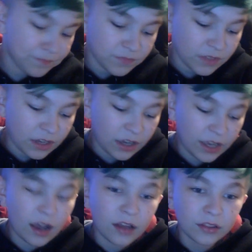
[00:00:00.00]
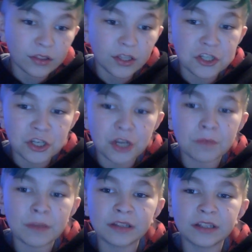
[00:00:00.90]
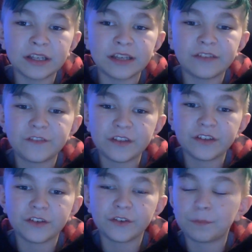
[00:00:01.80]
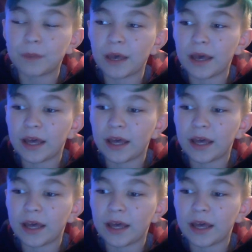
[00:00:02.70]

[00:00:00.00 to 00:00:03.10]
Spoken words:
I legitimately feel bad.